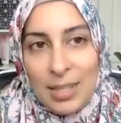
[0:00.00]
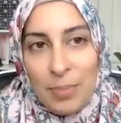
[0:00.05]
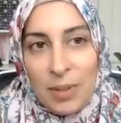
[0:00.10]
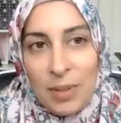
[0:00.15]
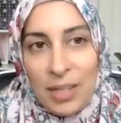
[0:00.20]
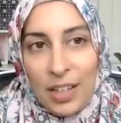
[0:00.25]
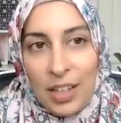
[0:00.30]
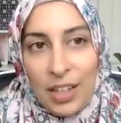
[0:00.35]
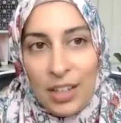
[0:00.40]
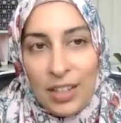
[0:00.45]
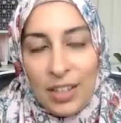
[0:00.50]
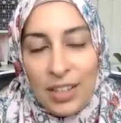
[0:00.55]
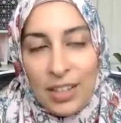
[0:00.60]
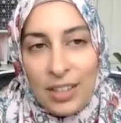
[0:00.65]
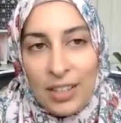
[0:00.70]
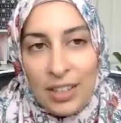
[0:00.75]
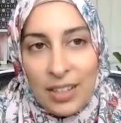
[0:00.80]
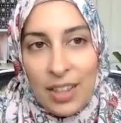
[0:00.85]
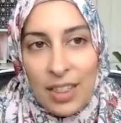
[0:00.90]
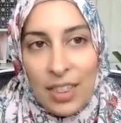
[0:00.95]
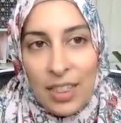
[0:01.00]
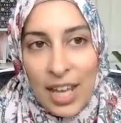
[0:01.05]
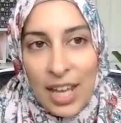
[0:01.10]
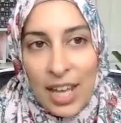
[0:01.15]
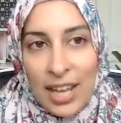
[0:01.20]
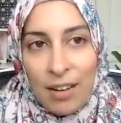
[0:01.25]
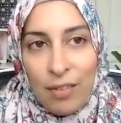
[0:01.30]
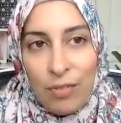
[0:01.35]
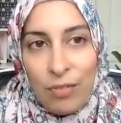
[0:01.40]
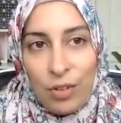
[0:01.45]
being
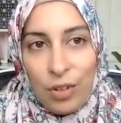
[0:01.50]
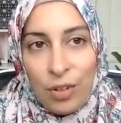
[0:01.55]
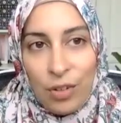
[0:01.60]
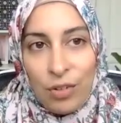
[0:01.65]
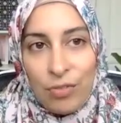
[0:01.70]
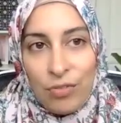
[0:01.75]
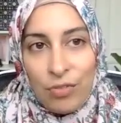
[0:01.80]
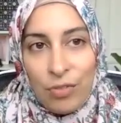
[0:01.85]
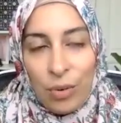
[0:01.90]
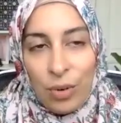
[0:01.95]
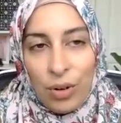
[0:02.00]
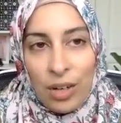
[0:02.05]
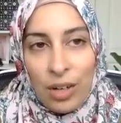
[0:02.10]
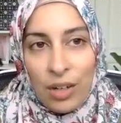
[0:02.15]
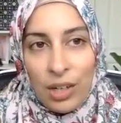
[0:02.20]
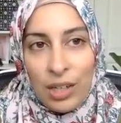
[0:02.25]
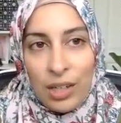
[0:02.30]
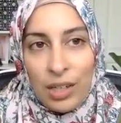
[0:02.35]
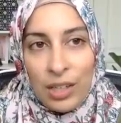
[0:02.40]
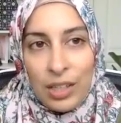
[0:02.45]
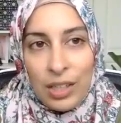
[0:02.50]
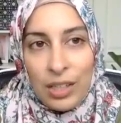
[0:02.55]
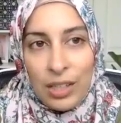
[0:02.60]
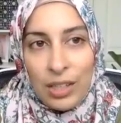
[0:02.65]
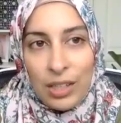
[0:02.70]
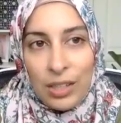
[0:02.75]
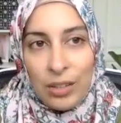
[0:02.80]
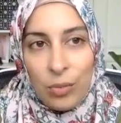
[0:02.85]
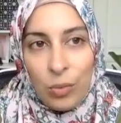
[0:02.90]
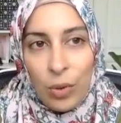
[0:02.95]
thankful for
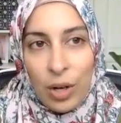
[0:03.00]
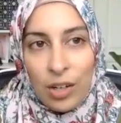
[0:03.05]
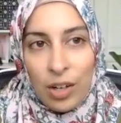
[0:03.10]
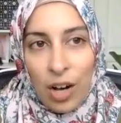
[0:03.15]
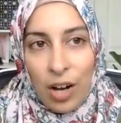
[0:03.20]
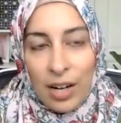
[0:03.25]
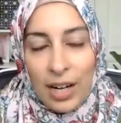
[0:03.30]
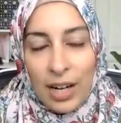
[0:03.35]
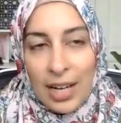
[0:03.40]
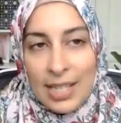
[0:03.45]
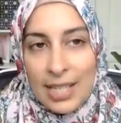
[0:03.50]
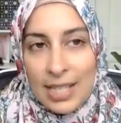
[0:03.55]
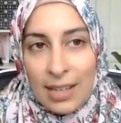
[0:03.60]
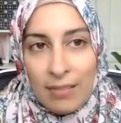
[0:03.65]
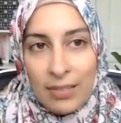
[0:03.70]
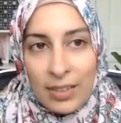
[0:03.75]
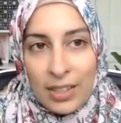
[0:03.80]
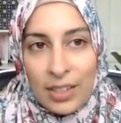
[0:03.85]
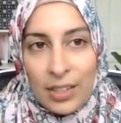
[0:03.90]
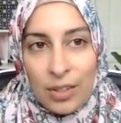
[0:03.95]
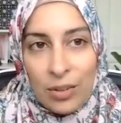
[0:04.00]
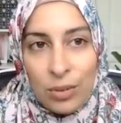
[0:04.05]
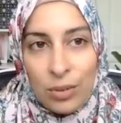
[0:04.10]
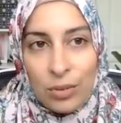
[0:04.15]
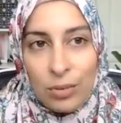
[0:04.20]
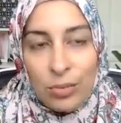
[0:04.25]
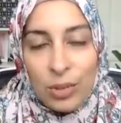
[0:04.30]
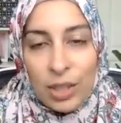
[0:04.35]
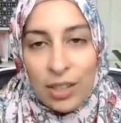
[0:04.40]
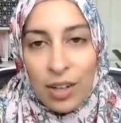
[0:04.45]
what God has given
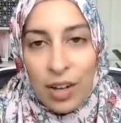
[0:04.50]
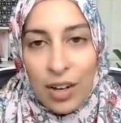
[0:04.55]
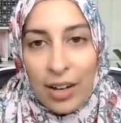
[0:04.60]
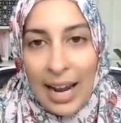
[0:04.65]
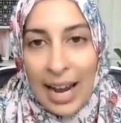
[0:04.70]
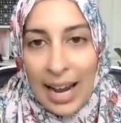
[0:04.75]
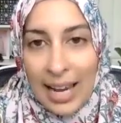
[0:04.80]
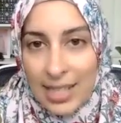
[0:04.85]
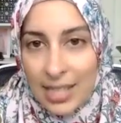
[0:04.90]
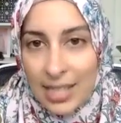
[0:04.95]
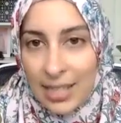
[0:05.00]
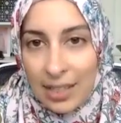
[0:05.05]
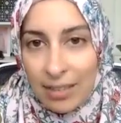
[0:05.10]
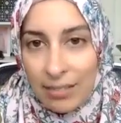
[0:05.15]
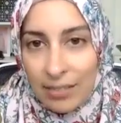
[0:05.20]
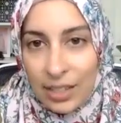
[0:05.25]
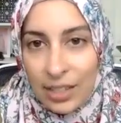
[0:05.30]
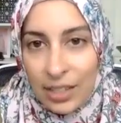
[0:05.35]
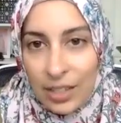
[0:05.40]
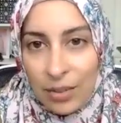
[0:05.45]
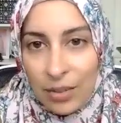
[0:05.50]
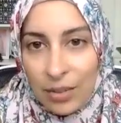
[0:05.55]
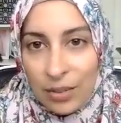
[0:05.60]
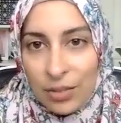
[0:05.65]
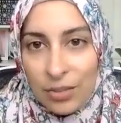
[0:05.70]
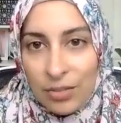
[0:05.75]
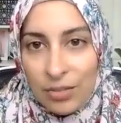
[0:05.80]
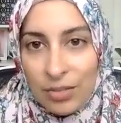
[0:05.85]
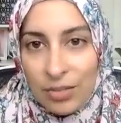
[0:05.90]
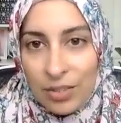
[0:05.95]
you, what God hasn't given
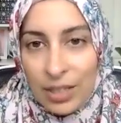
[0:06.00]
you,